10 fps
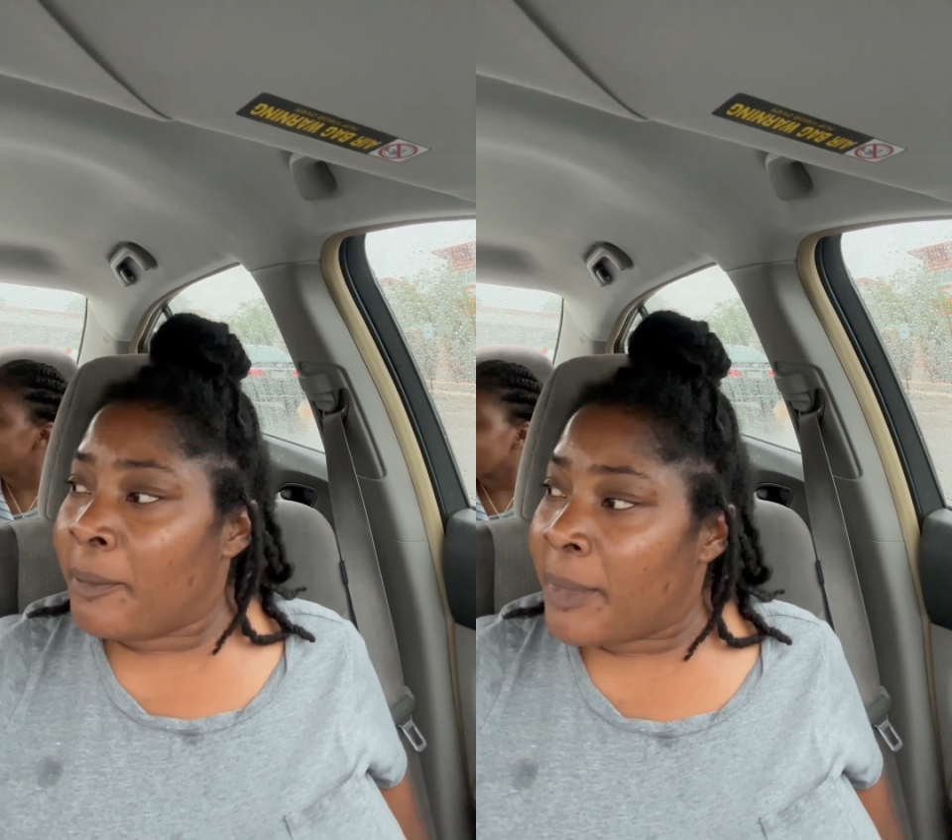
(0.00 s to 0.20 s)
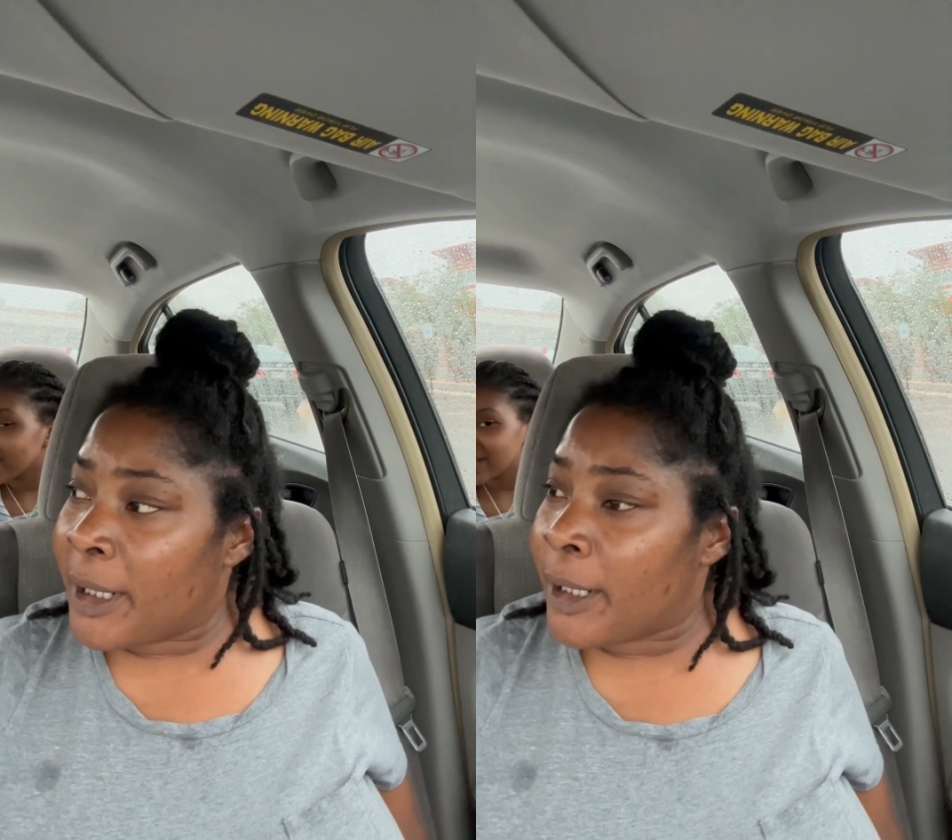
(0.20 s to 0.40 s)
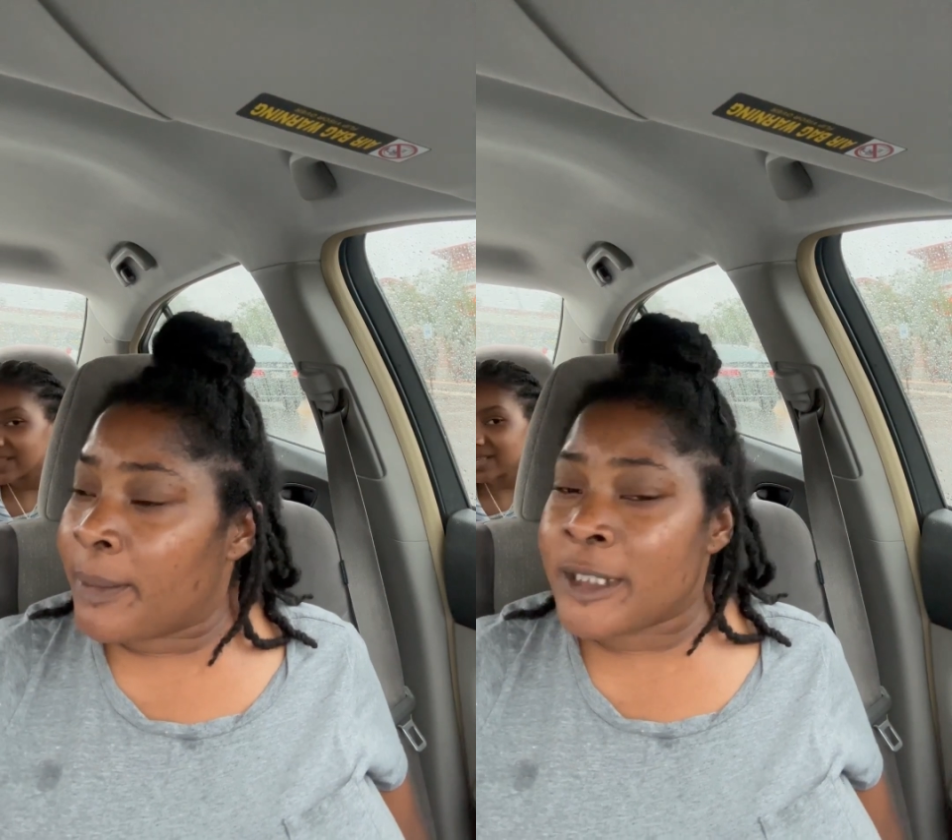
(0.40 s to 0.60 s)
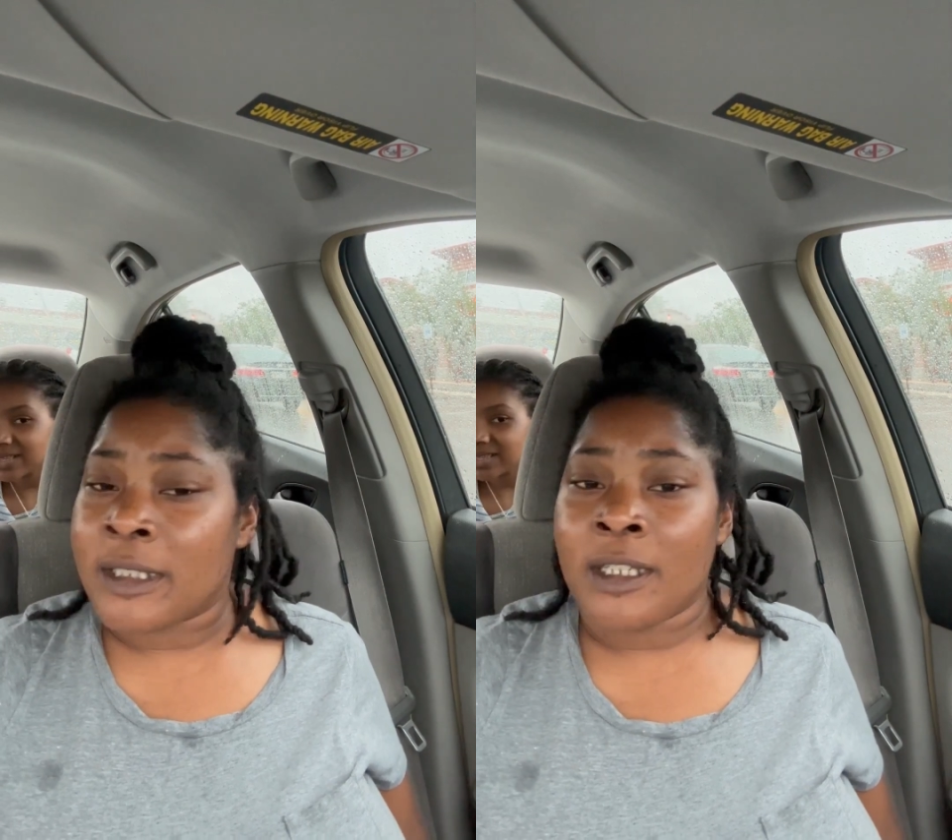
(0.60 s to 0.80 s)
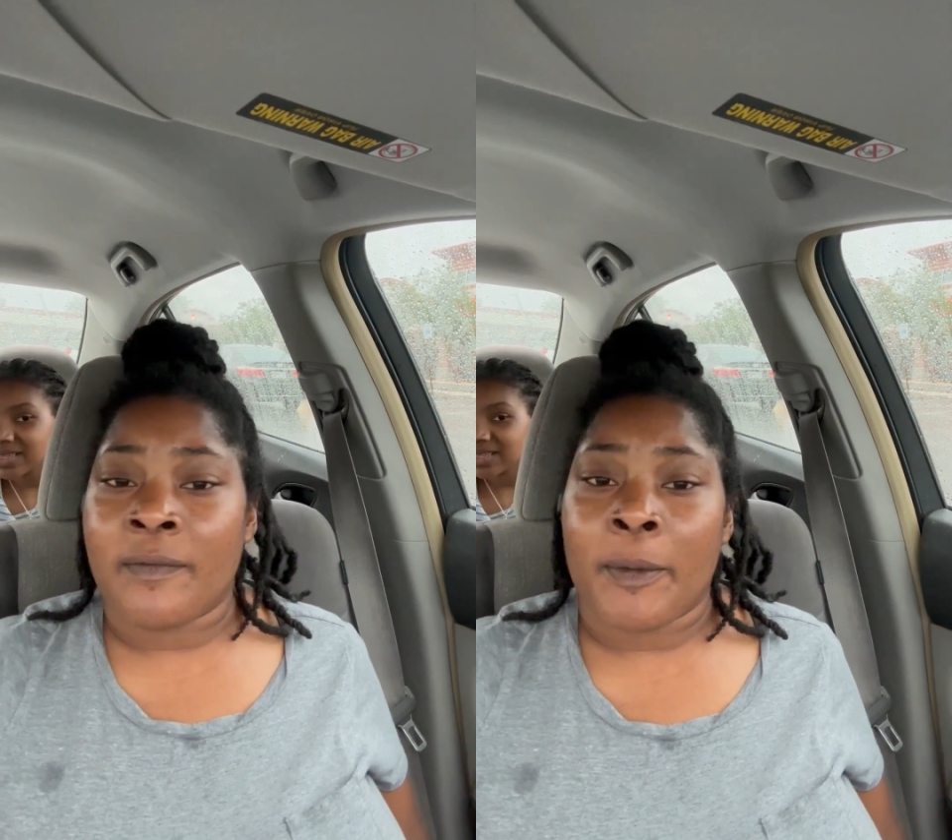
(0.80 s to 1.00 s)
But I'm gonna
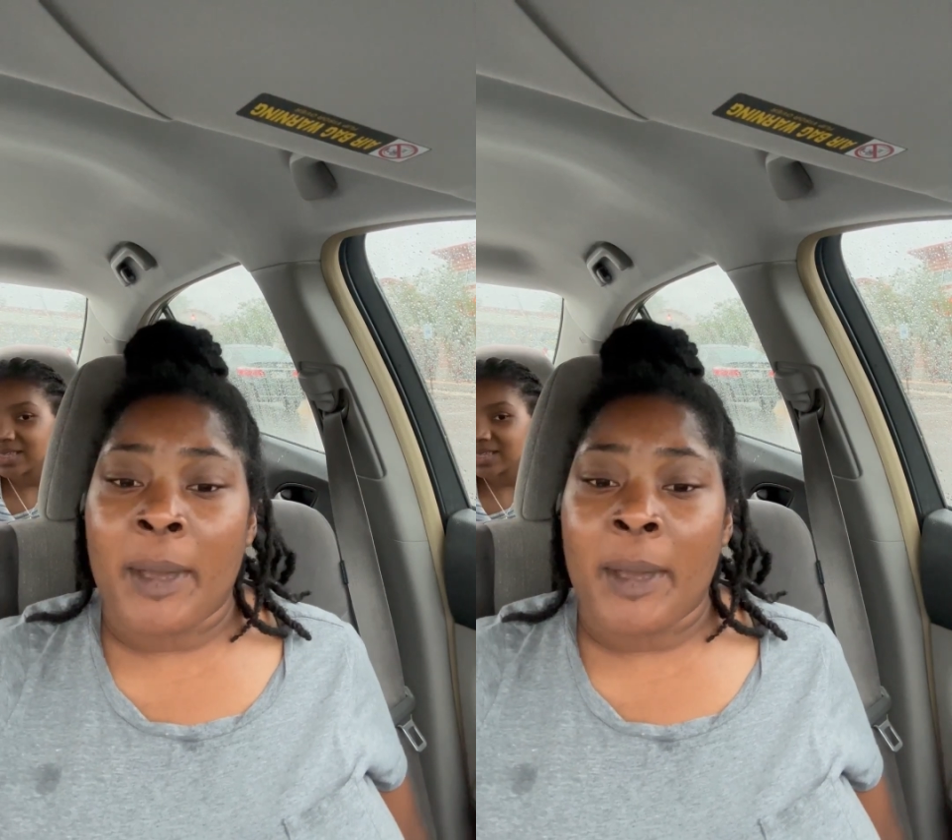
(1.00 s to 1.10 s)
see if it